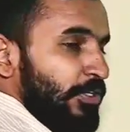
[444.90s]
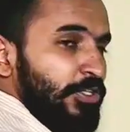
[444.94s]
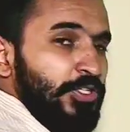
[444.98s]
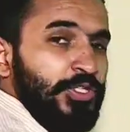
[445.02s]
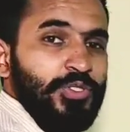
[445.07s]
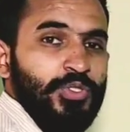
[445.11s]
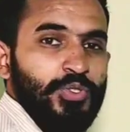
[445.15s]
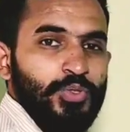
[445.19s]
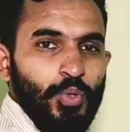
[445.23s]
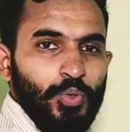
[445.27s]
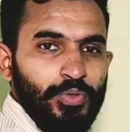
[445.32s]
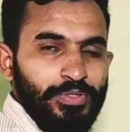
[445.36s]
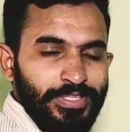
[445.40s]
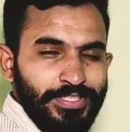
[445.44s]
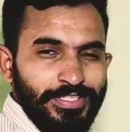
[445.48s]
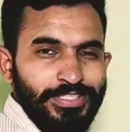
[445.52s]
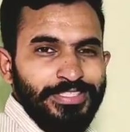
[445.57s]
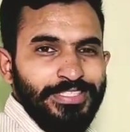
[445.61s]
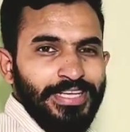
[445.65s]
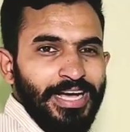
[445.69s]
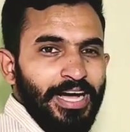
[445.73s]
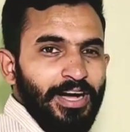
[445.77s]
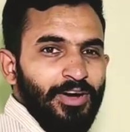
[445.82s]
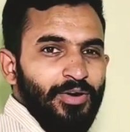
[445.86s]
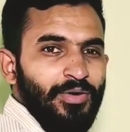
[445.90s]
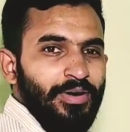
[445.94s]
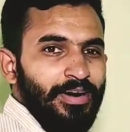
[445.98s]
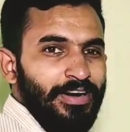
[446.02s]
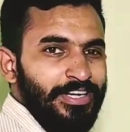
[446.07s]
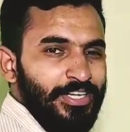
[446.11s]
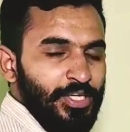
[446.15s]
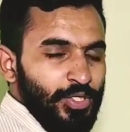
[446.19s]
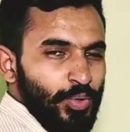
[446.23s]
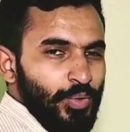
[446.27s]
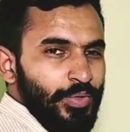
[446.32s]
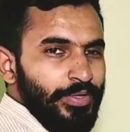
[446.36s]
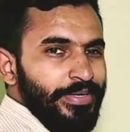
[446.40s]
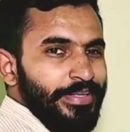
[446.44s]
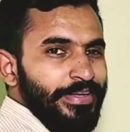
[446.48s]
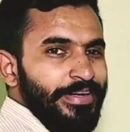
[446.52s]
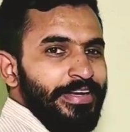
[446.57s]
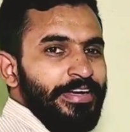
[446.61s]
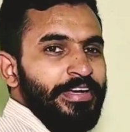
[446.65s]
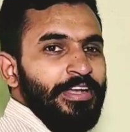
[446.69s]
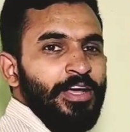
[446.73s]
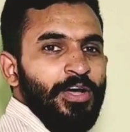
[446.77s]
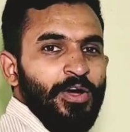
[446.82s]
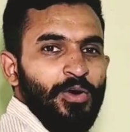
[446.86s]
So this is how a tool
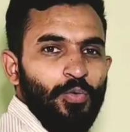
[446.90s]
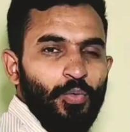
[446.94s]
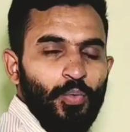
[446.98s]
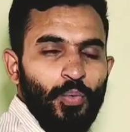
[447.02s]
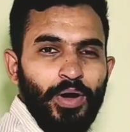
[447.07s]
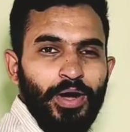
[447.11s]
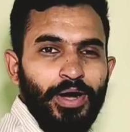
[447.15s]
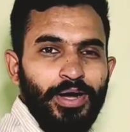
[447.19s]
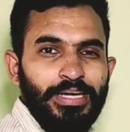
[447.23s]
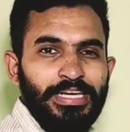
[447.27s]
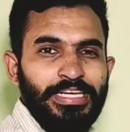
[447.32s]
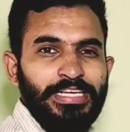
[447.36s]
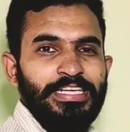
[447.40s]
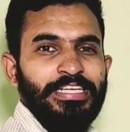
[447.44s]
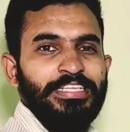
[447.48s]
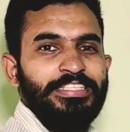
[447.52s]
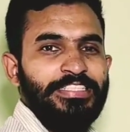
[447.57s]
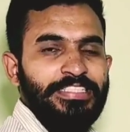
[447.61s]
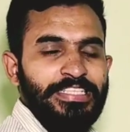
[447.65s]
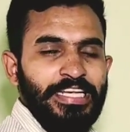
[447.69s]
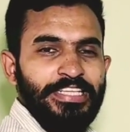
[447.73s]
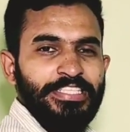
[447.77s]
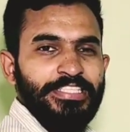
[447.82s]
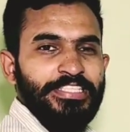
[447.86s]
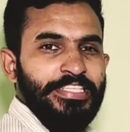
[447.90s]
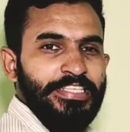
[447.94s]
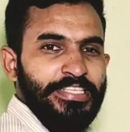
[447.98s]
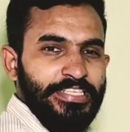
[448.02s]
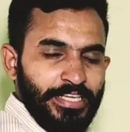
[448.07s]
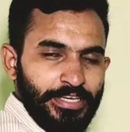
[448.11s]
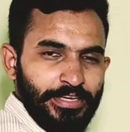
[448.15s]
turret works in a CNC